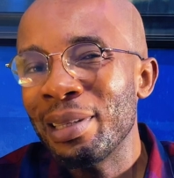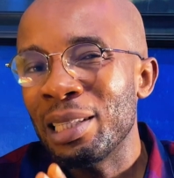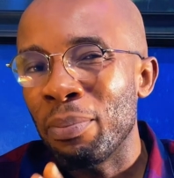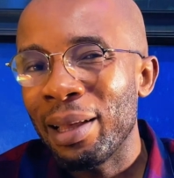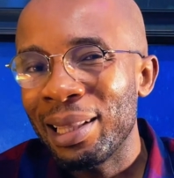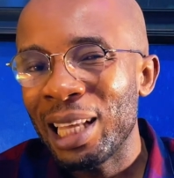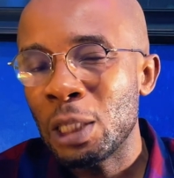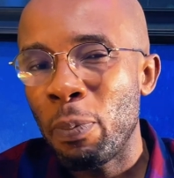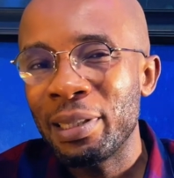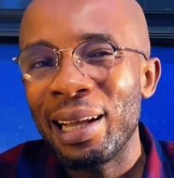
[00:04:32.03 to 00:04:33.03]
is made,
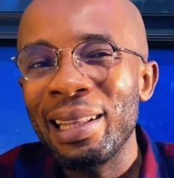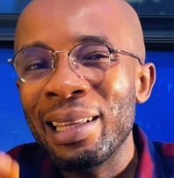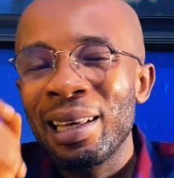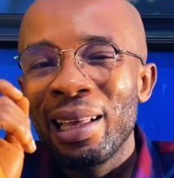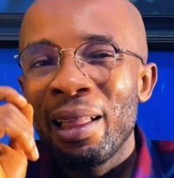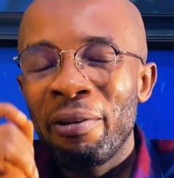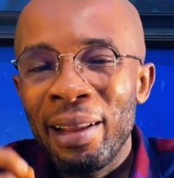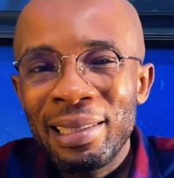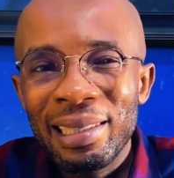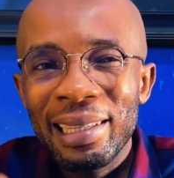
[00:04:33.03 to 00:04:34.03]
especially real
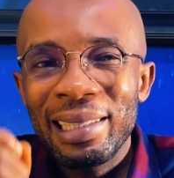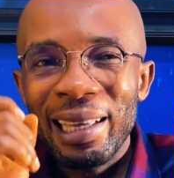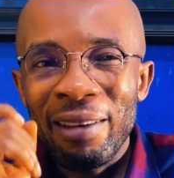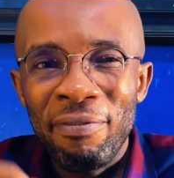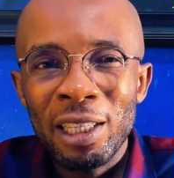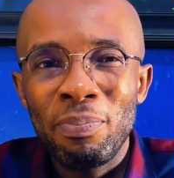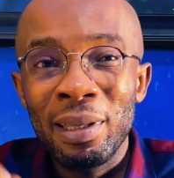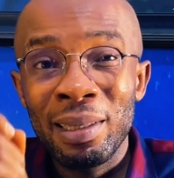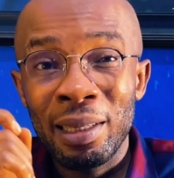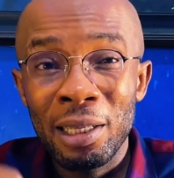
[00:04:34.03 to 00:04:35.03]
estate
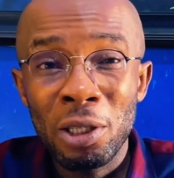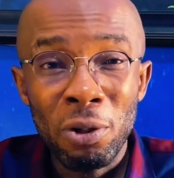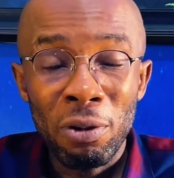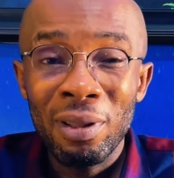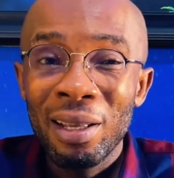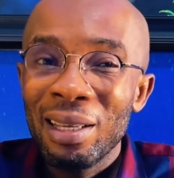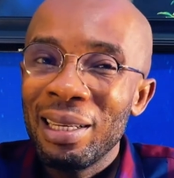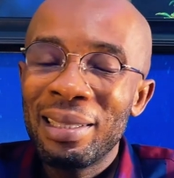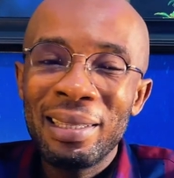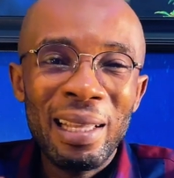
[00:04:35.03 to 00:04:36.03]
investment decision,
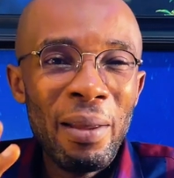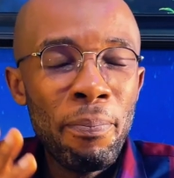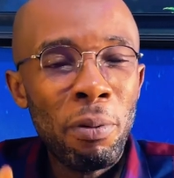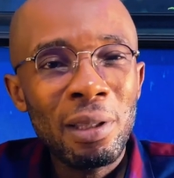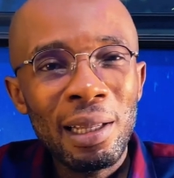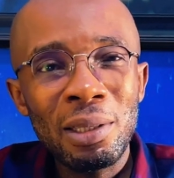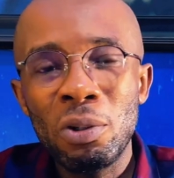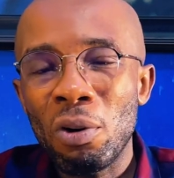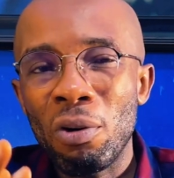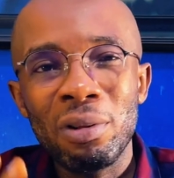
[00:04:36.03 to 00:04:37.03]
it is important
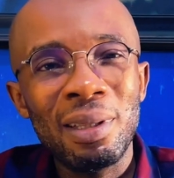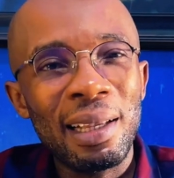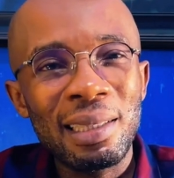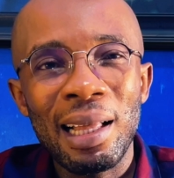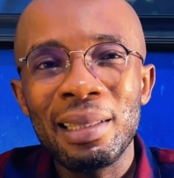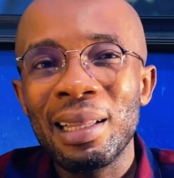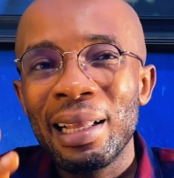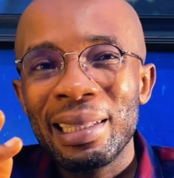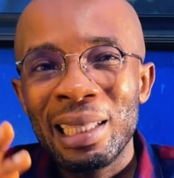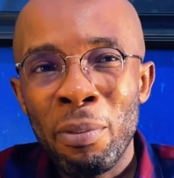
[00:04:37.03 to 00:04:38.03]
to understand
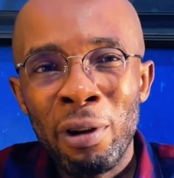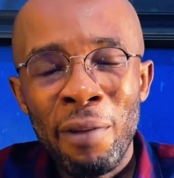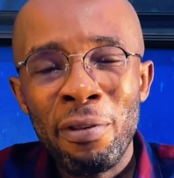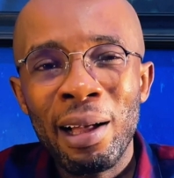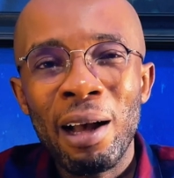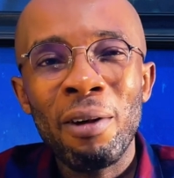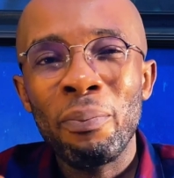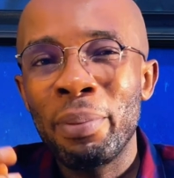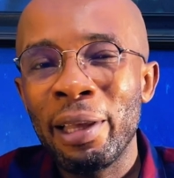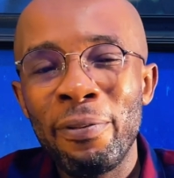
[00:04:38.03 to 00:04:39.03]

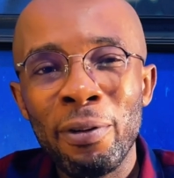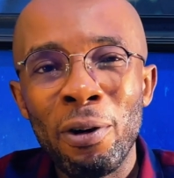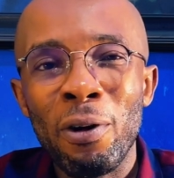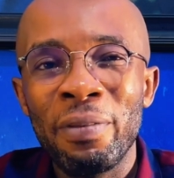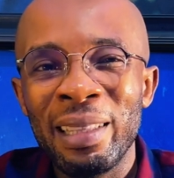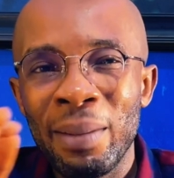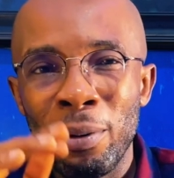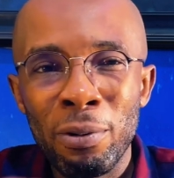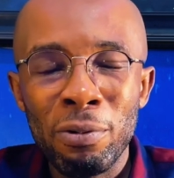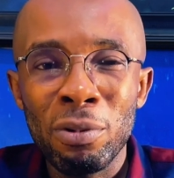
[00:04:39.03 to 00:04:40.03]
demographical behavior of the
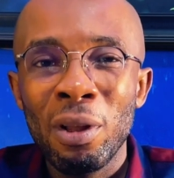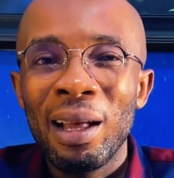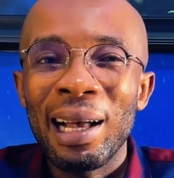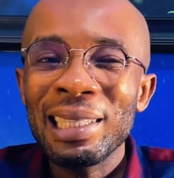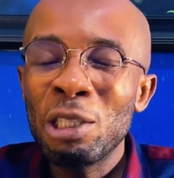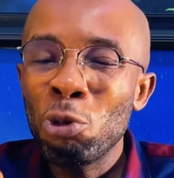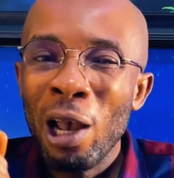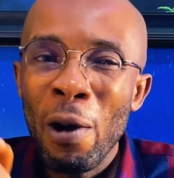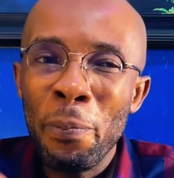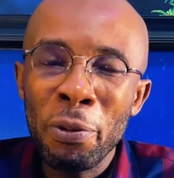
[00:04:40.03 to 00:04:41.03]
neighborhood, as it will
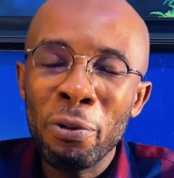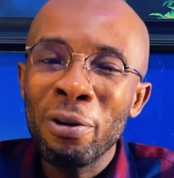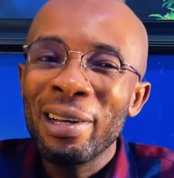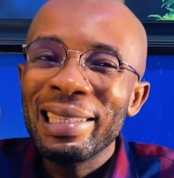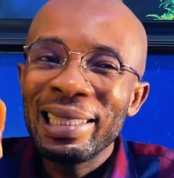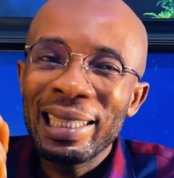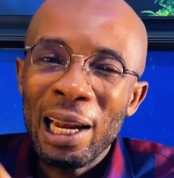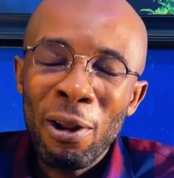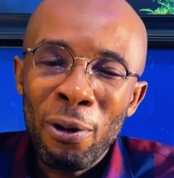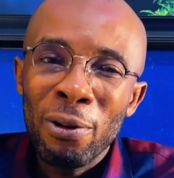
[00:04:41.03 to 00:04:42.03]
help you
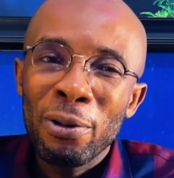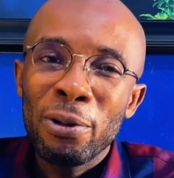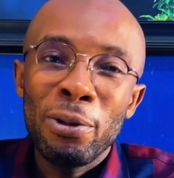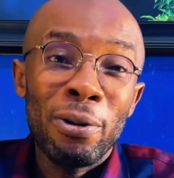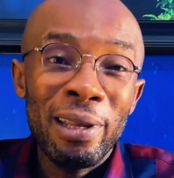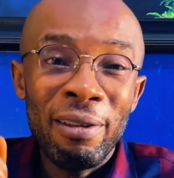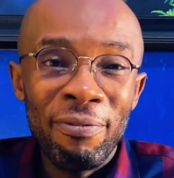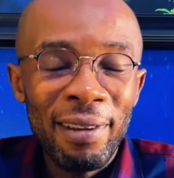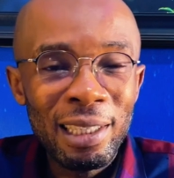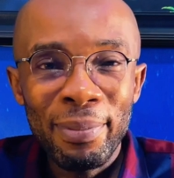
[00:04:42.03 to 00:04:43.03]
tailor your
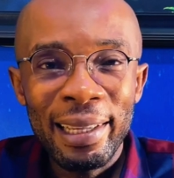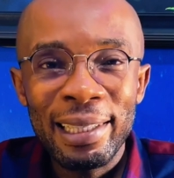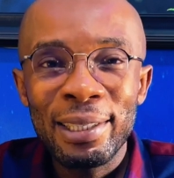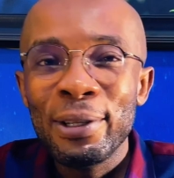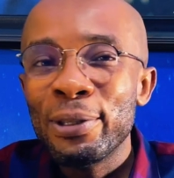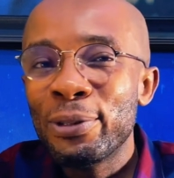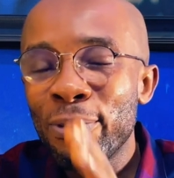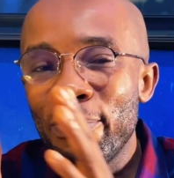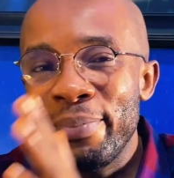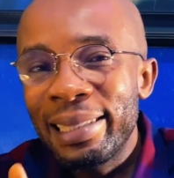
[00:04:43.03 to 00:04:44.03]
investment to
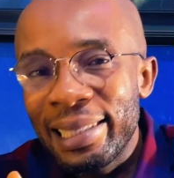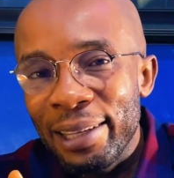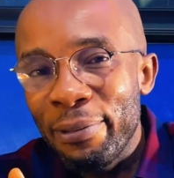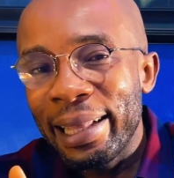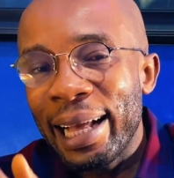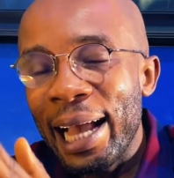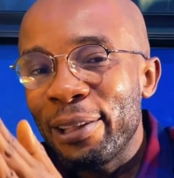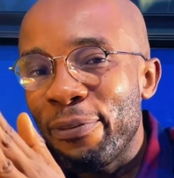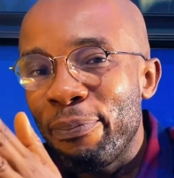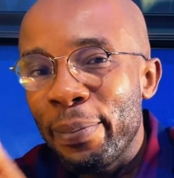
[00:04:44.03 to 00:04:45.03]
meet with the kind
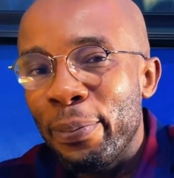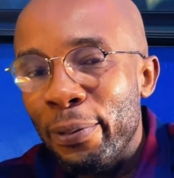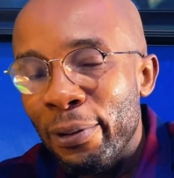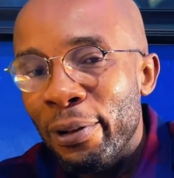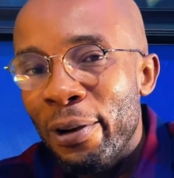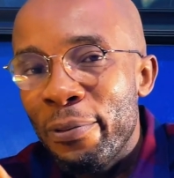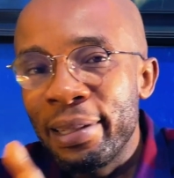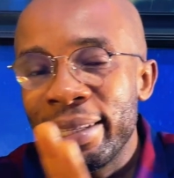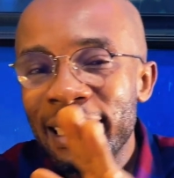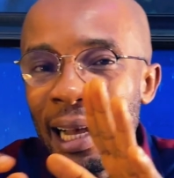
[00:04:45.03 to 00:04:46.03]
of people
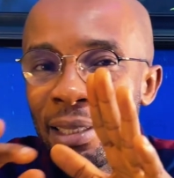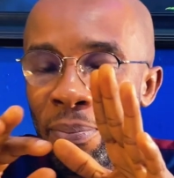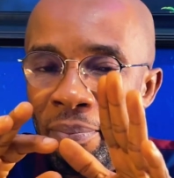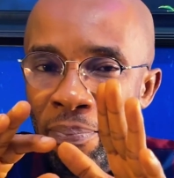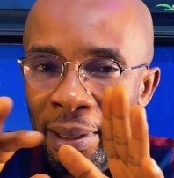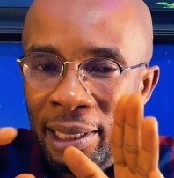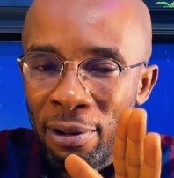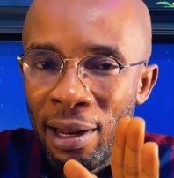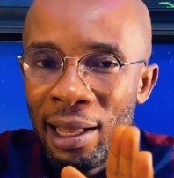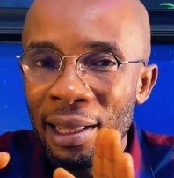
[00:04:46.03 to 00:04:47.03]
within that
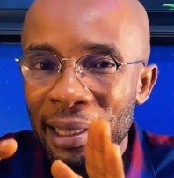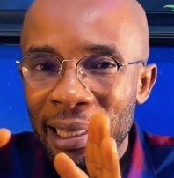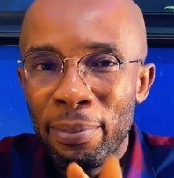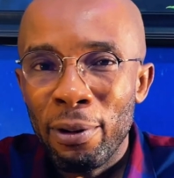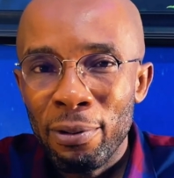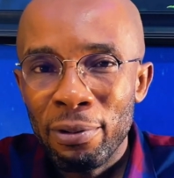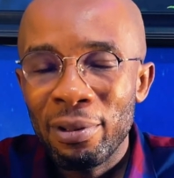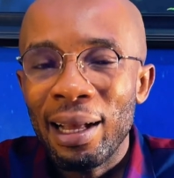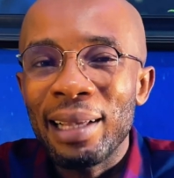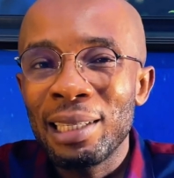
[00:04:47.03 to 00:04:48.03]
particular
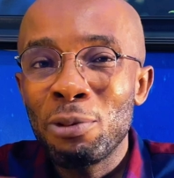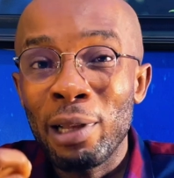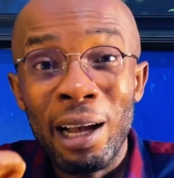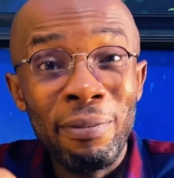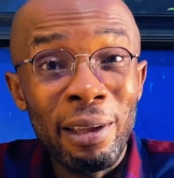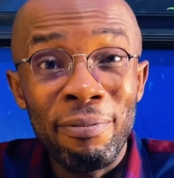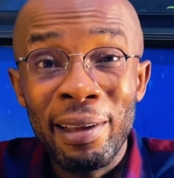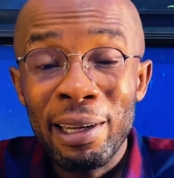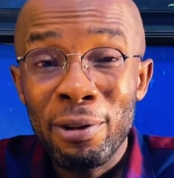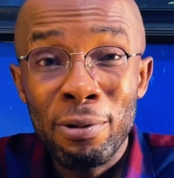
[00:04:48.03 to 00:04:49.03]
neighborhood, as this will have a
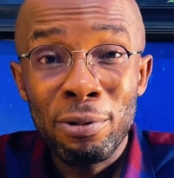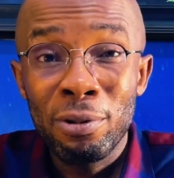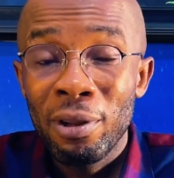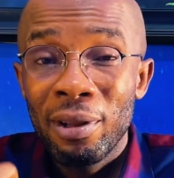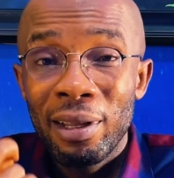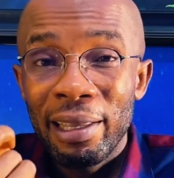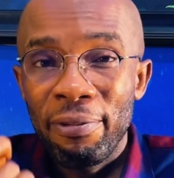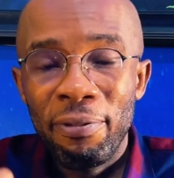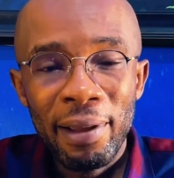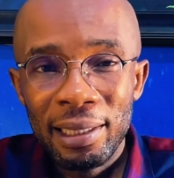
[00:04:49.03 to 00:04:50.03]
very good
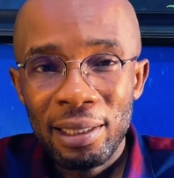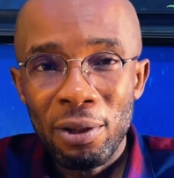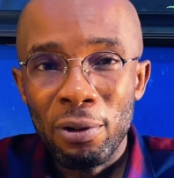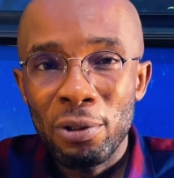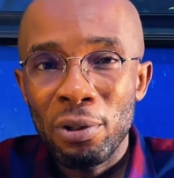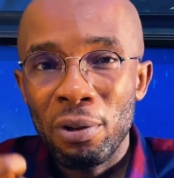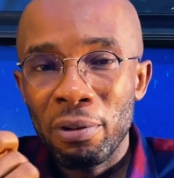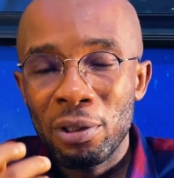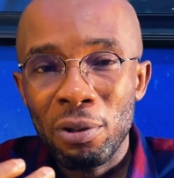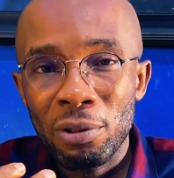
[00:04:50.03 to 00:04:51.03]
effect on your
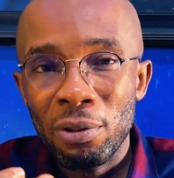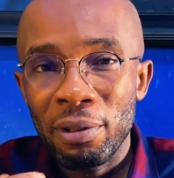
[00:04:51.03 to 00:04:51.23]
returns on